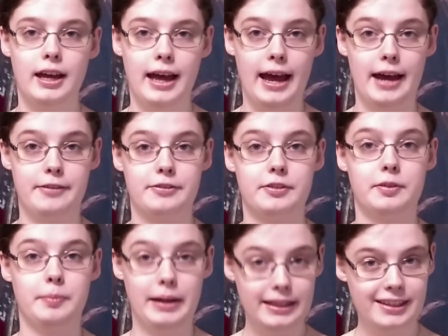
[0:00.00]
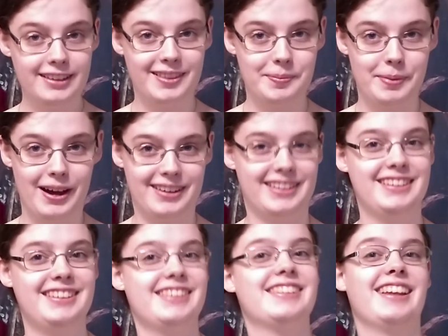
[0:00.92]
After making the
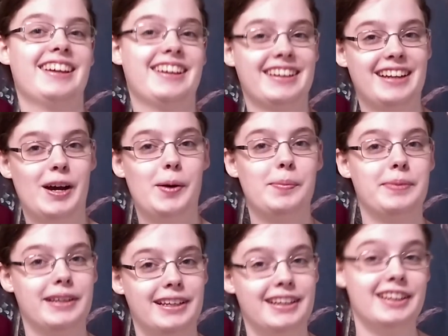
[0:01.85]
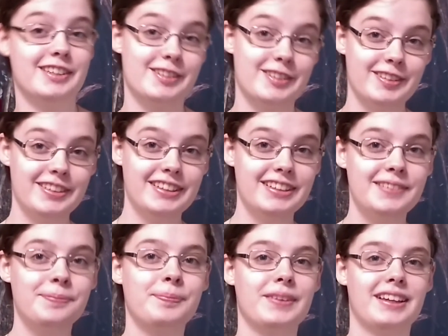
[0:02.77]
pockets, they can now be inserted,
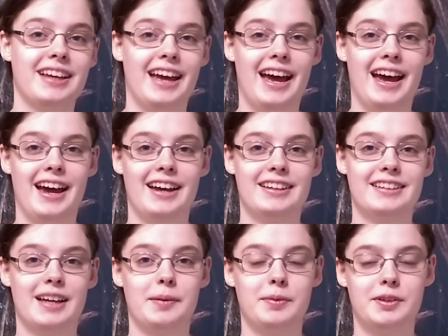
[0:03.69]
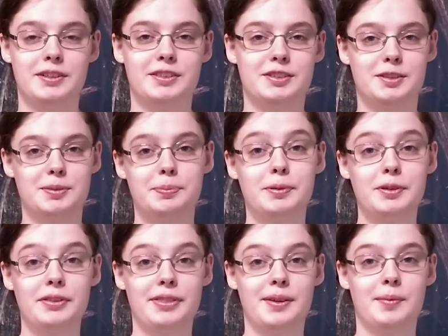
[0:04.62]
and I'm going to
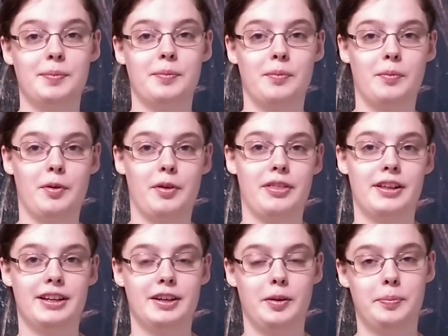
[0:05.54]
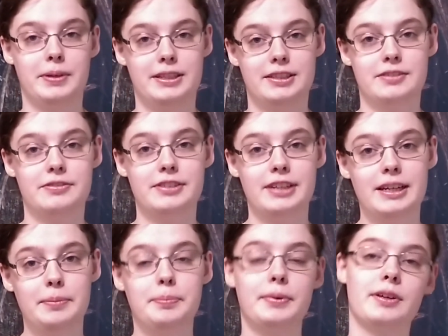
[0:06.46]
support them with a little piece of tape,
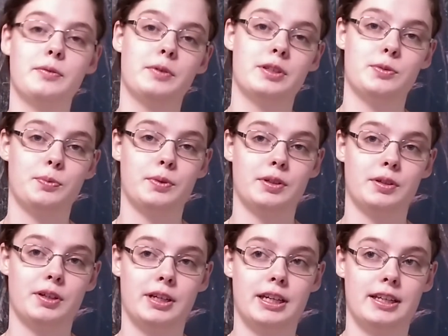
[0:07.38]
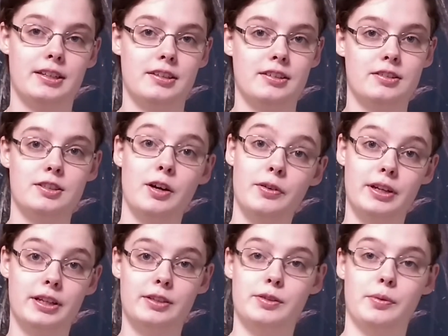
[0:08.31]
which will get sewn
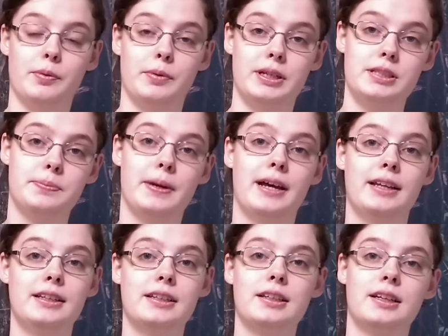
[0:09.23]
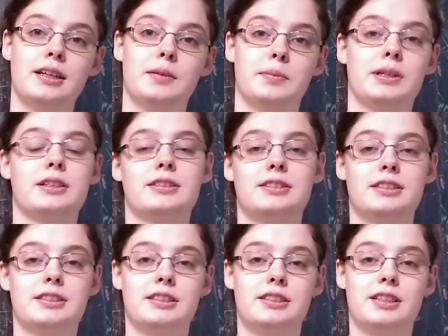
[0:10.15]
into the waistband, because this
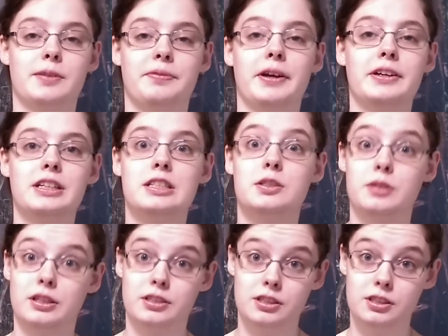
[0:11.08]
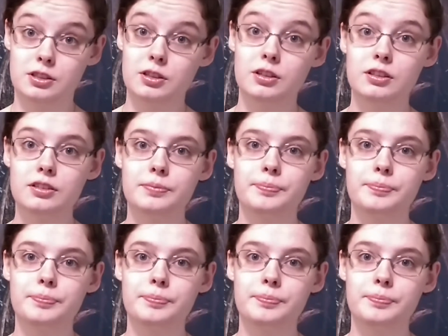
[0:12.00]
is a very stretchy skirt.